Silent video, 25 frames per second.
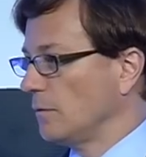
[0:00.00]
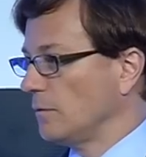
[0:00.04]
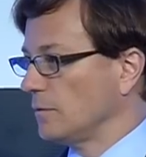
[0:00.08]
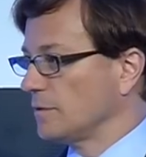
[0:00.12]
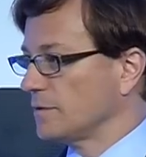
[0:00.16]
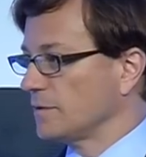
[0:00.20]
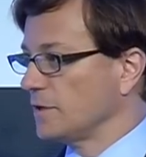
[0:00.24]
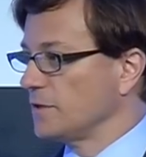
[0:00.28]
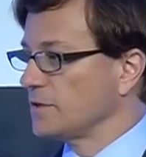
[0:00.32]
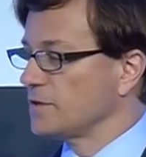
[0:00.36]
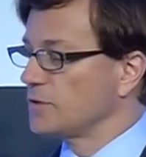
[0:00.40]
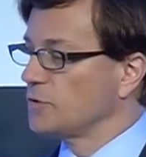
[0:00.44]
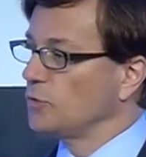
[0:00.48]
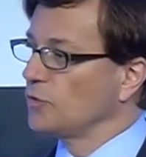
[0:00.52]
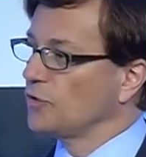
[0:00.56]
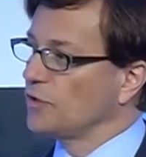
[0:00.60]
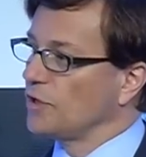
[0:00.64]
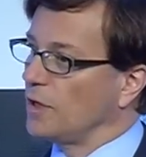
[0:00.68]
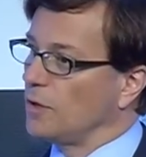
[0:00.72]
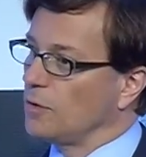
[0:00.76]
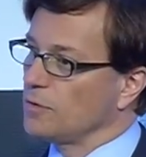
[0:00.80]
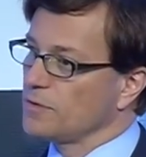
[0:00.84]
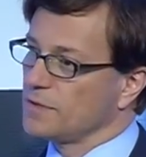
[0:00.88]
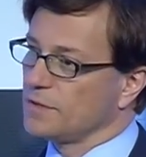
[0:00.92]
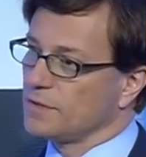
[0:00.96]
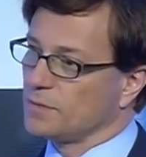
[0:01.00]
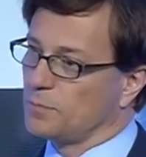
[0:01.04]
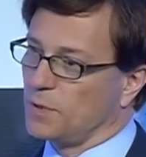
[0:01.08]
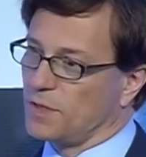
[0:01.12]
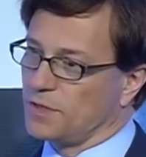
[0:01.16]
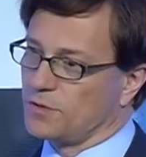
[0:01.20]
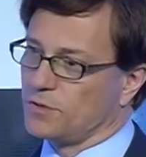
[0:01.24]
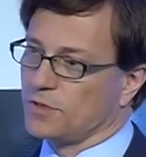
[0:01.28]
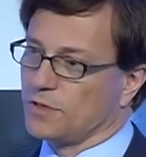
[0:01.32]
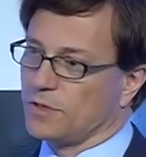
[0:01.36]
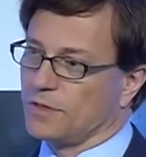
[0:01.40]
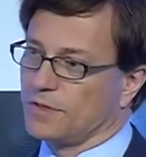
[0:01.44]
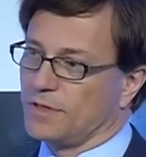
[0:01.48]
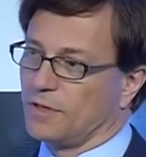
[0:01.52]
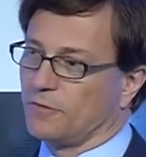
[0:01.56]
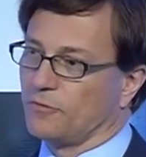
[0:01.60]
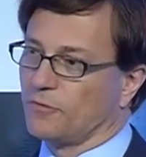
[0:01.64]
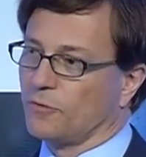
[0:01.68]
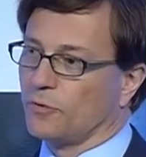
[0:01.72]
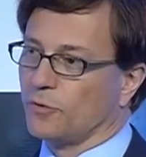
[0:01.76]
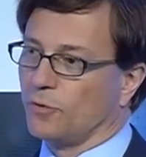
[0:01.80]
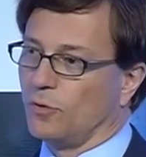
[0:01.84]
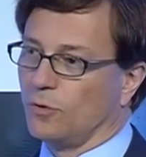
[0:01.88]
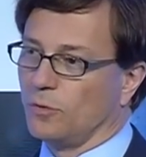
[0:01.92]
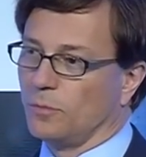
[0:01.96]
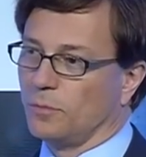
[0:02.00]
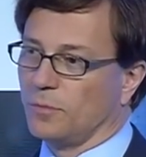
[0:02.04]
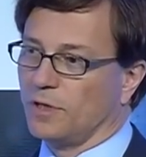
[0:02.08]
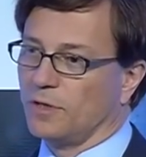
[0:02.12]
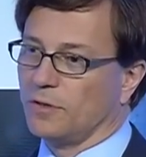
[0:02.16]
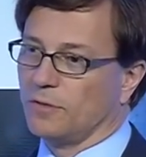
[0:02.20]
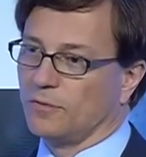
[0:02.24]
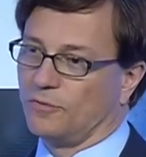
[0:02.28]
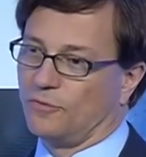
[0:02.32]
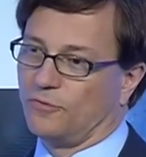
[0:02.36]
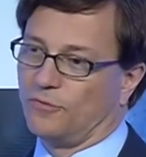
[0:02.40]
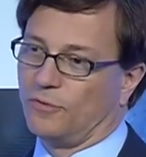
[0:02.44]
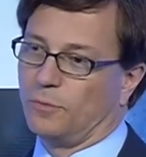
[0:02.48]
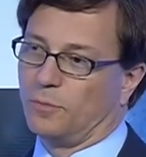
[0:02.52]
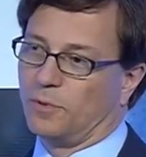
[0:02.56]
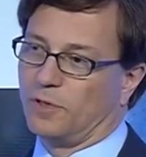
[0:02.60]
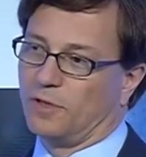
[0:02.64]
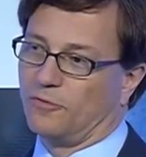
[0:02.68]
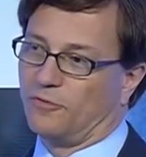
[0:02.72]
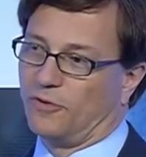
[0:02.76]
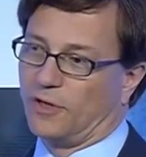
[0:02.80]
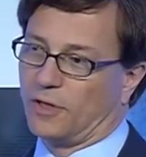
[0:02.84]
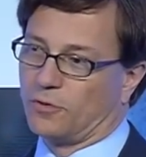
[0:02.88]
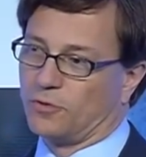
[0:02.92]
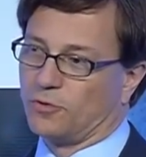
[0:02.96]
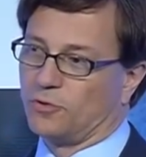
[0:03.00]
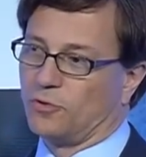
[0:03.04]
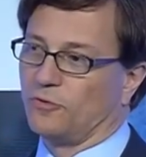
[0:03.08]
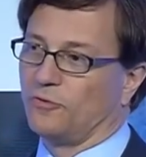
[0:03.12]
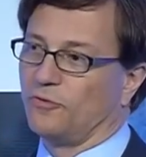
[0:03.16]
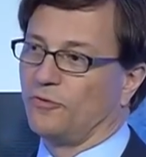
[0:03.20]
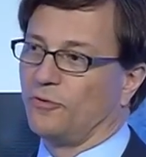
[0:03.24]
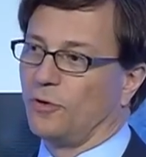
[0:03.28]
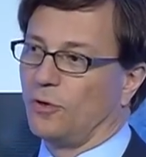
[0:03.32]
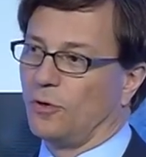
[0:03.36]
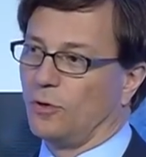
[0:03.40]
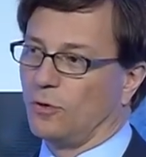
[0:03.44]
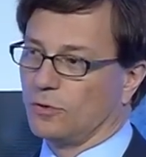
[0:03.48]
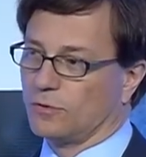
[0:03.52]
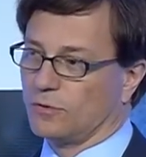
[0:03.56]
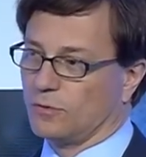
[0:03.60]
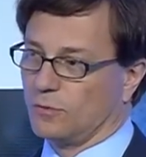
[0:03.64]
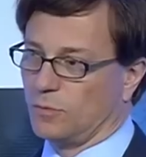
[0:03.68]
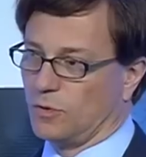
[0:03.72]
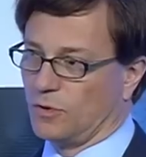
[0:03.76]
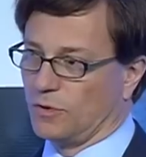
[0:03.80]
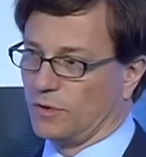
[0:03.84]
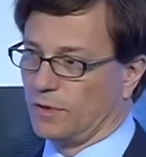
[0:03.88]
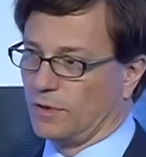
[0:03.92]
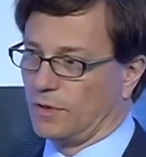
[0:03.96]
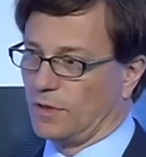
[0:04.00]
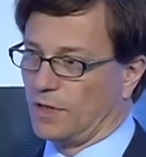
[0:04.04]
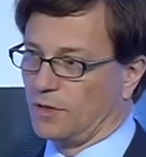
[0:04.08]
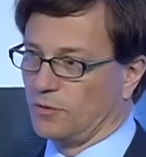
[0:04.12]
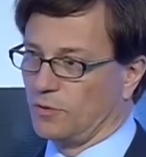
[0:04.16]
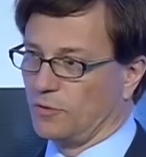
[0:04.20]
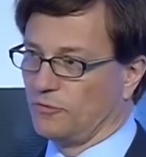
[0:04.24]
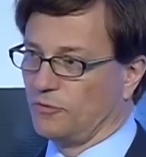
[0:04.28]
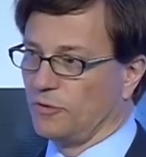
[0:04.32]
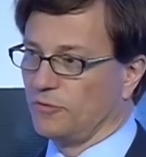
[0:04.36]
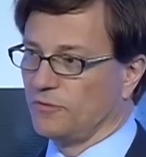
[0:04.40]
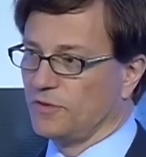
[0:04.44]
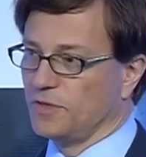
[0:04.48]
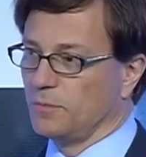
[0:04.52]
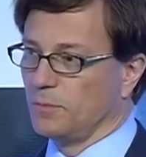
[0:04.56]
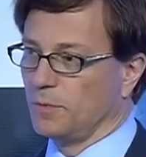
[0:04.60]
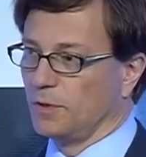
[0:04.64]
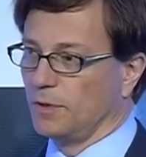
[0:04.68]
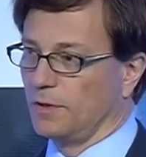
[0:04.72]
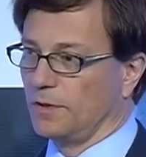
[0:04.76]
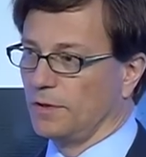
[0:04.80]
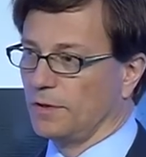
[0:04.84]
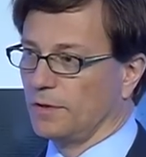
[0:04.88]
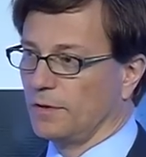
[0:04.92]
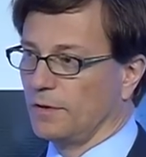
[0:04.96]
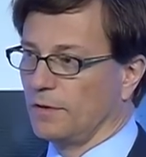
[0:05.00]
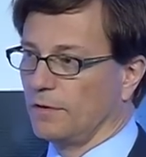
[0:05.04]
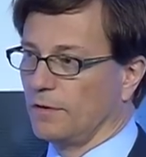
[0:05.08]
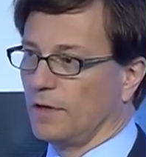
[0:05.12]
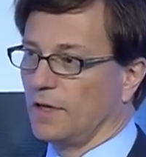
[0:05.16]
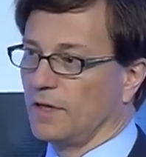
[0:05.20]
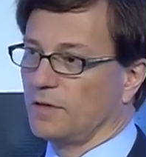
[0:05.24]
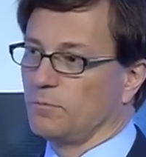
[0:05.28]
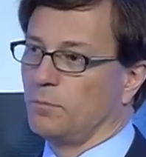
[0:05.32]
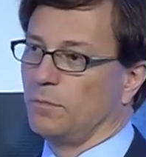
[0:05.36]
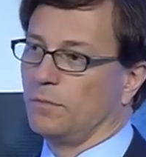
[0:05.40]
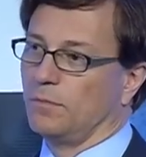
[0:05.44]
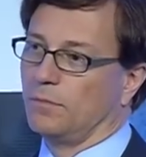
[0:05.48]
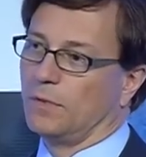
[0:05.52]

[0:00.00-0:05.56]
Since 2000, passengers have grown by, by a factor of four to more than 150 million, and they're